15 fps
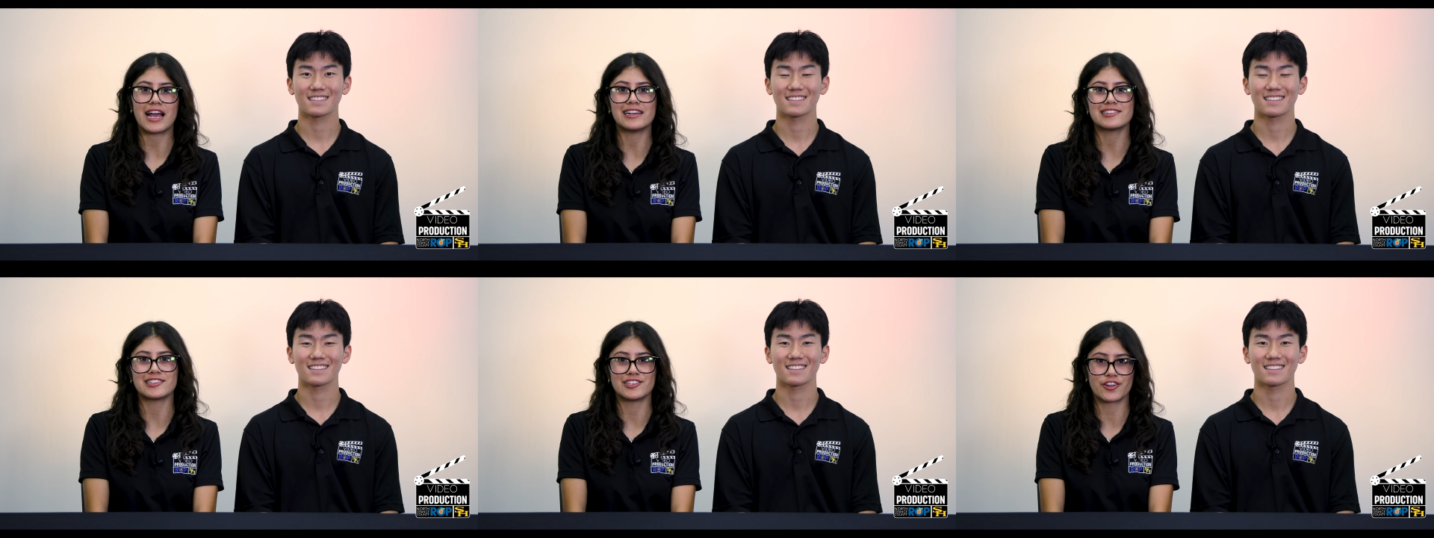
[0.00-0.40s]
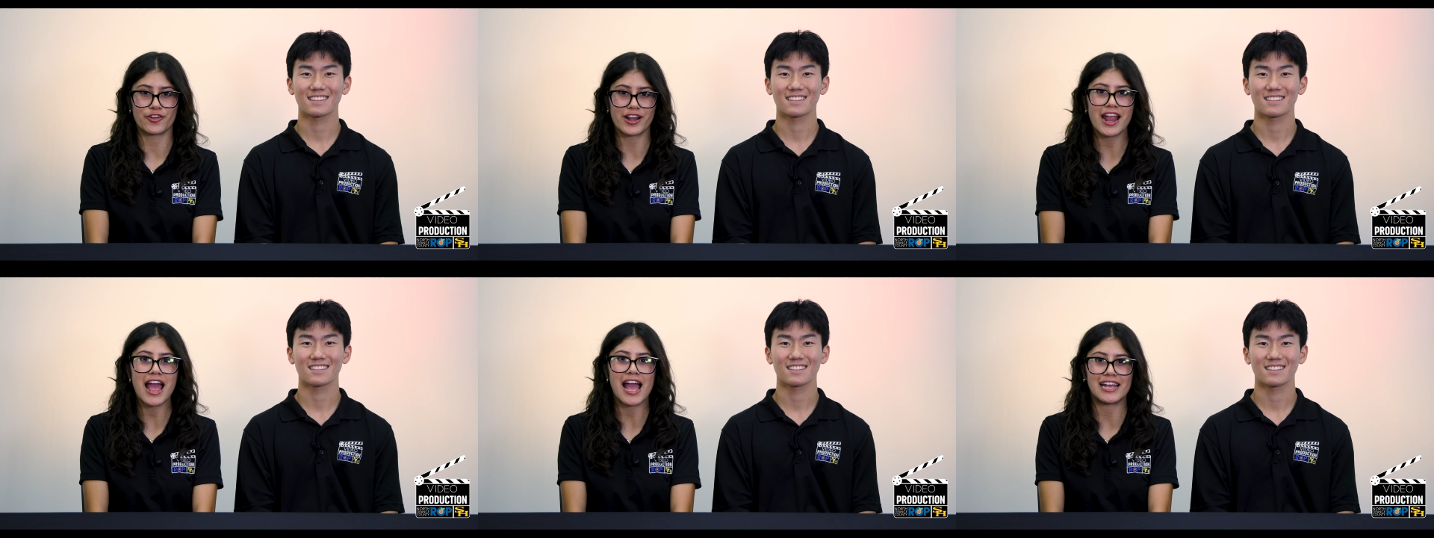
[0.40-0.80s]
Speaker 1: Sonora
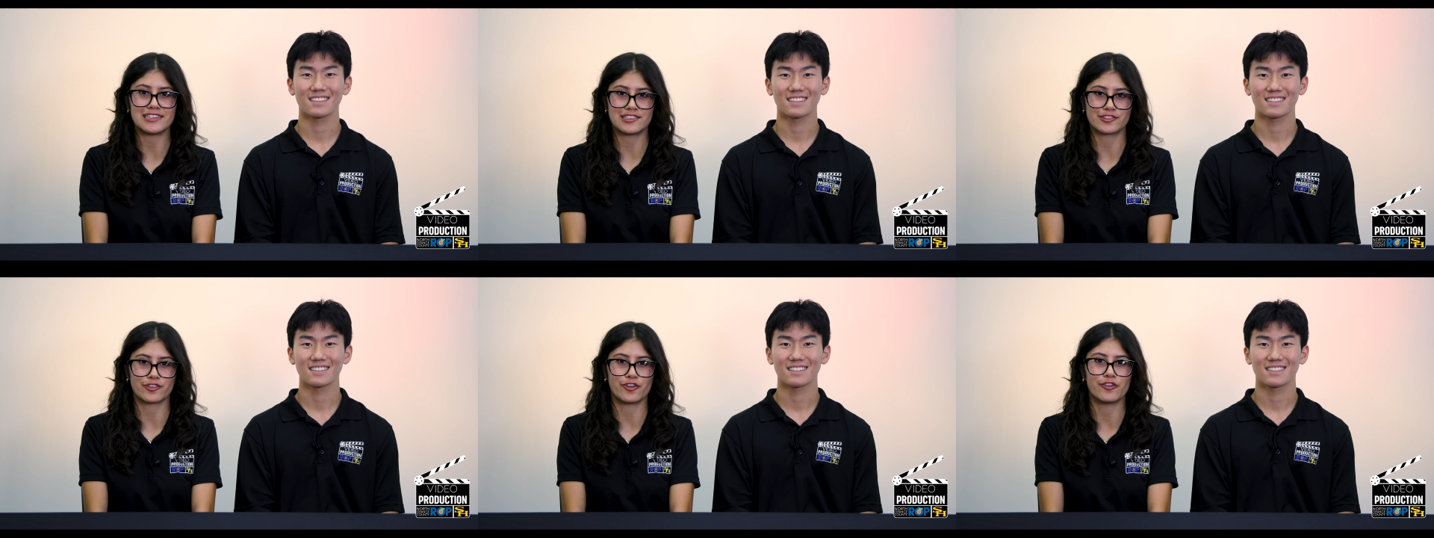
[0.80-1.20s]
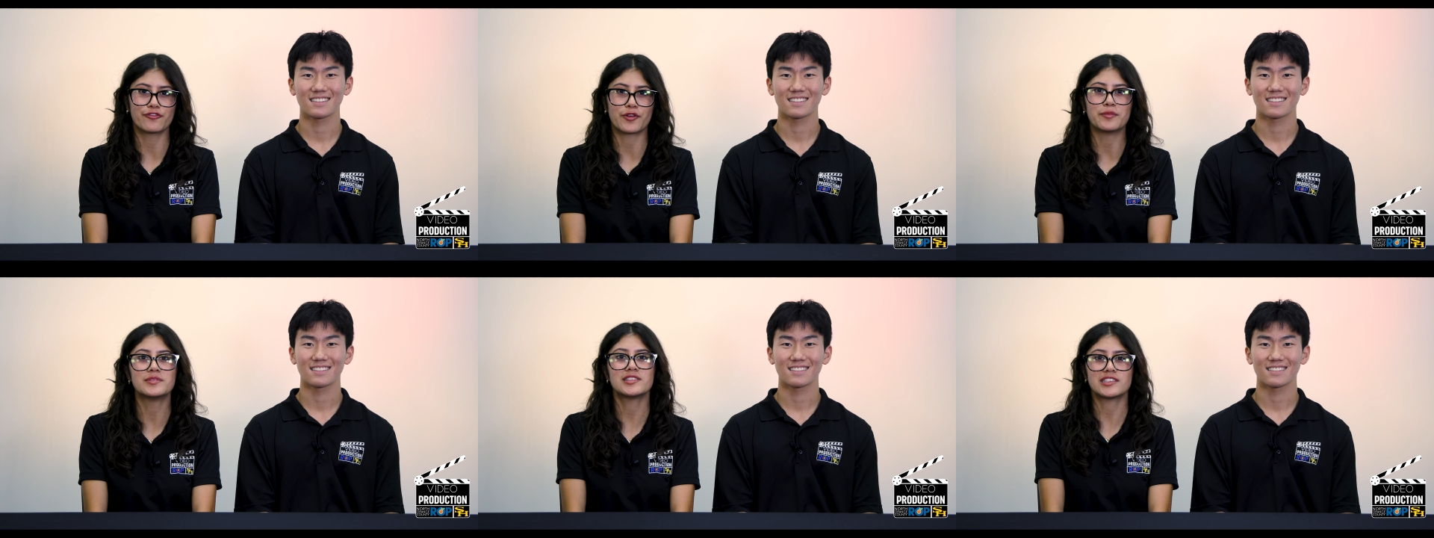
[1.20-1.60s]
High School from
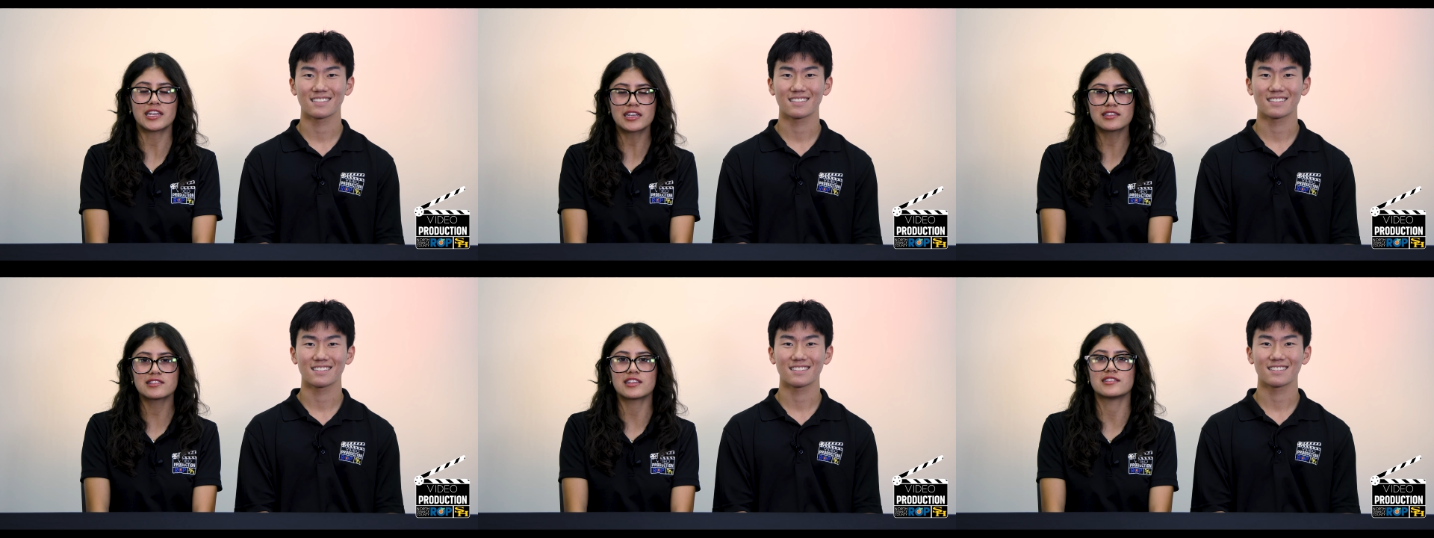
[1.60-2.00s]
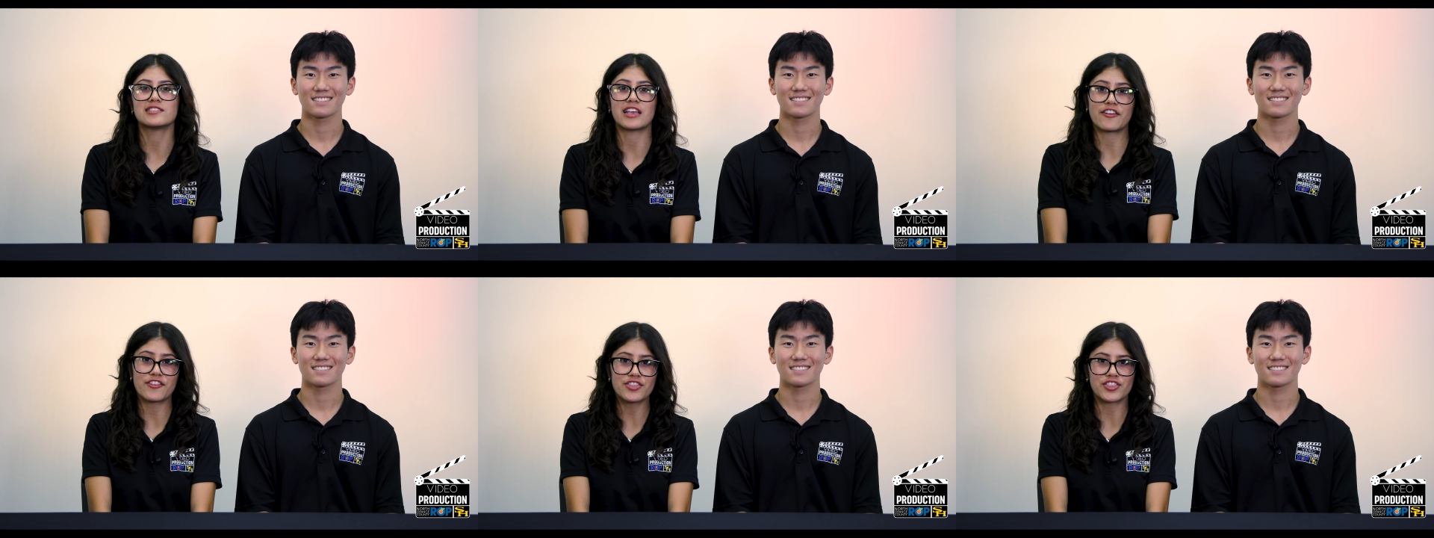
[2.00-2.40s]
6 to
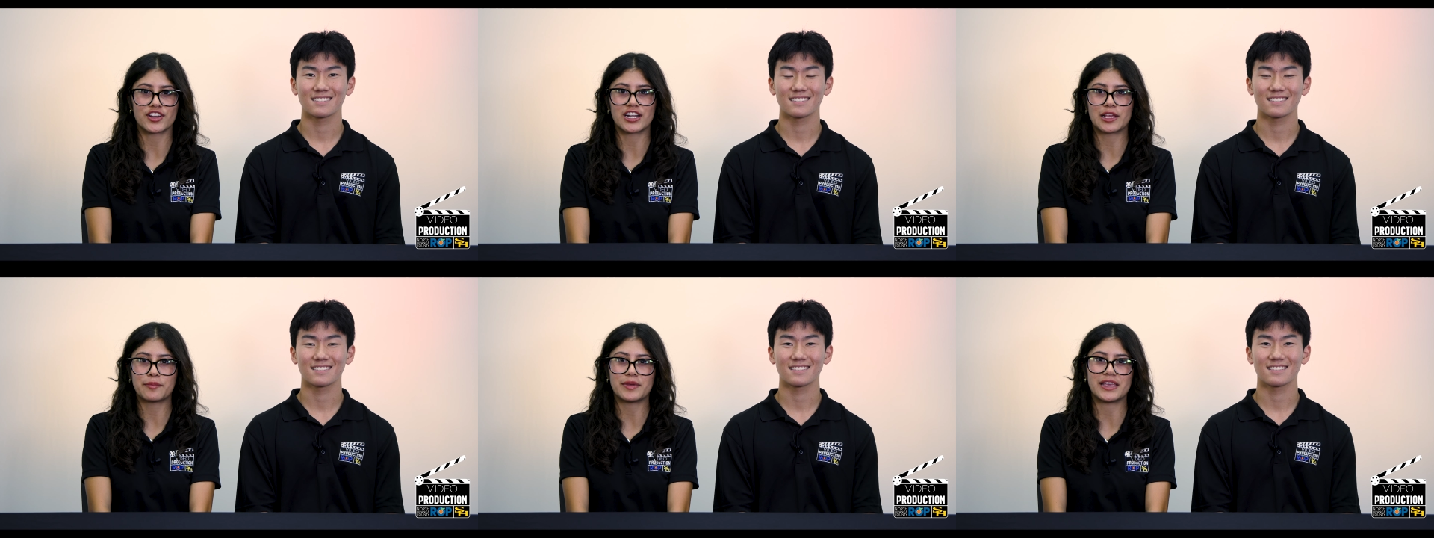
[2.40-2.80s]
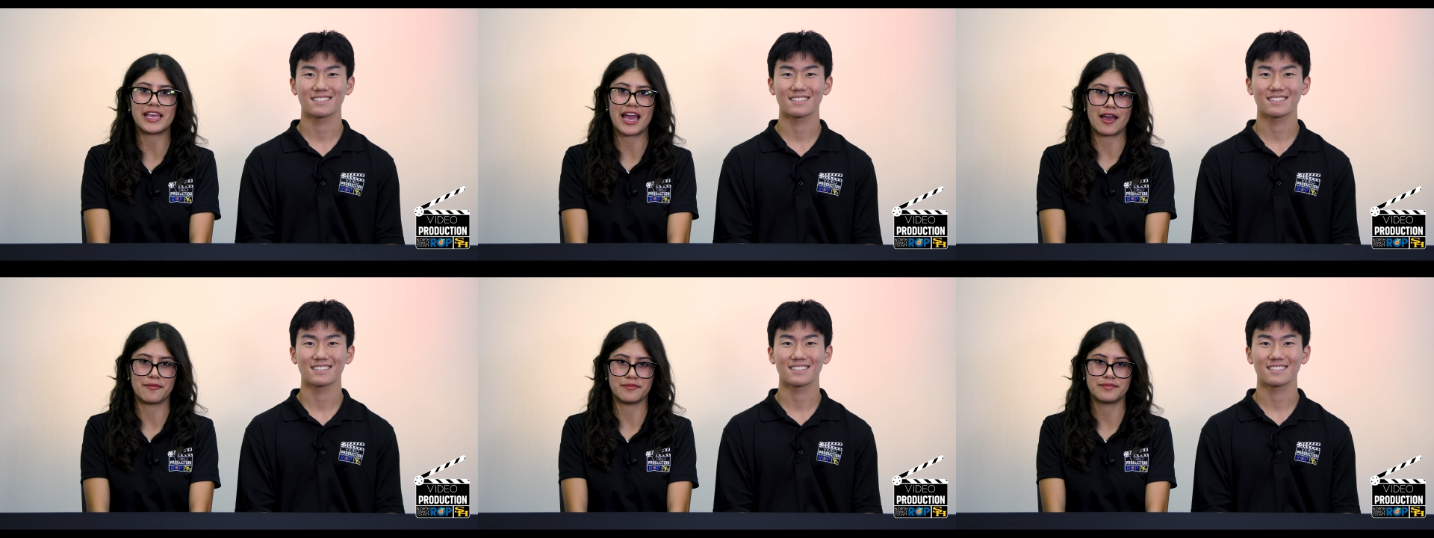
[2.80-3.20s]
7:30
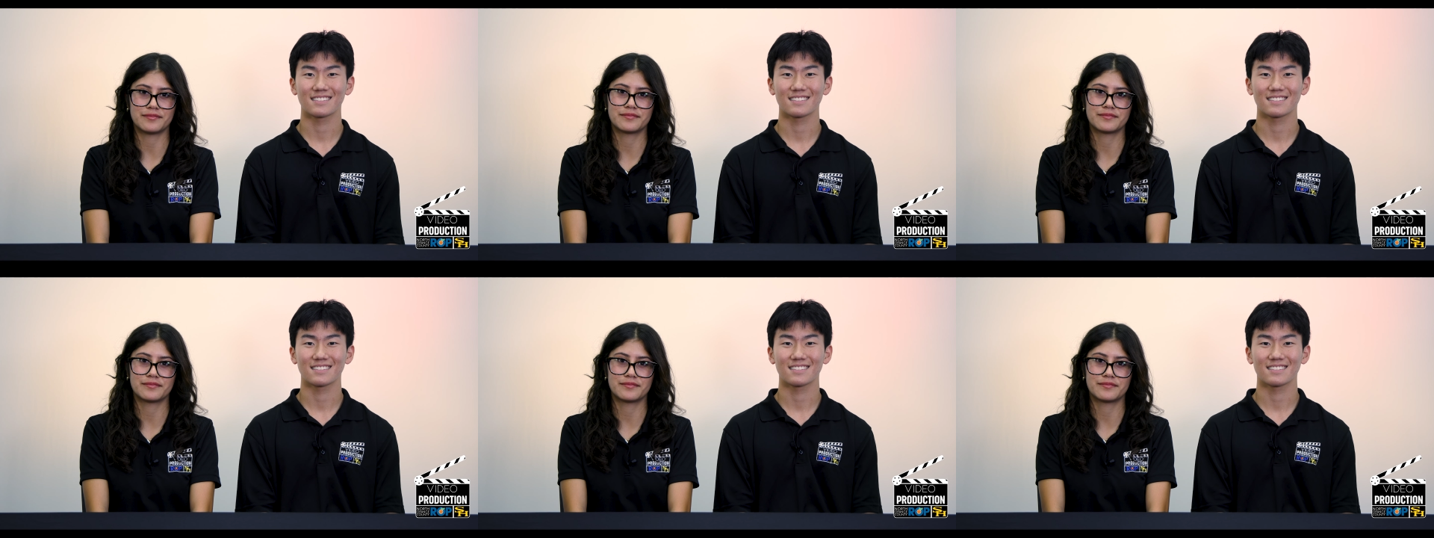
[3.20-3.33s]
p.m.